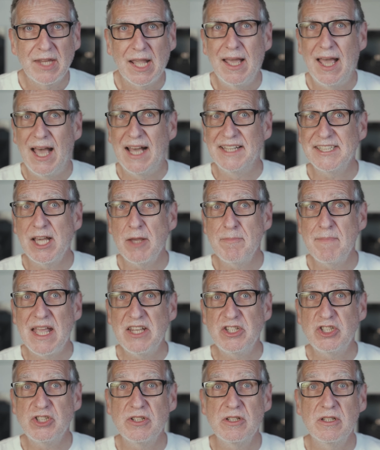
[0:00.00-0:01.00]
As I
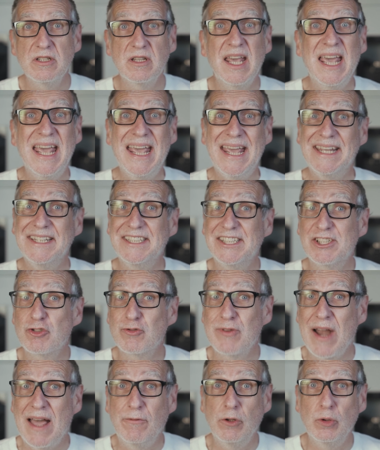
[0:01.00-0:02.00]
mentioned, it's
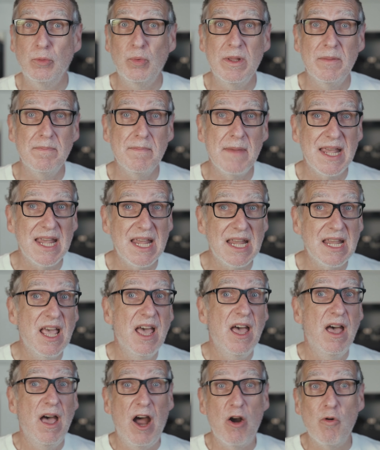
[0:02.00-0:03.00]
traveled with me
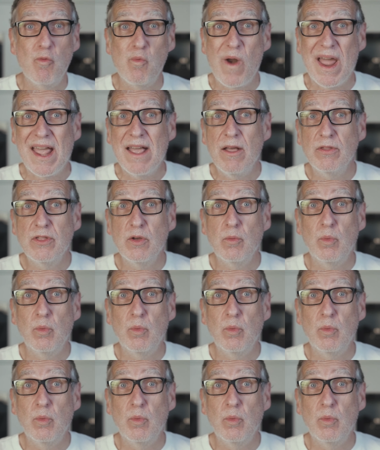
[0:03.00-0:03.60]
around the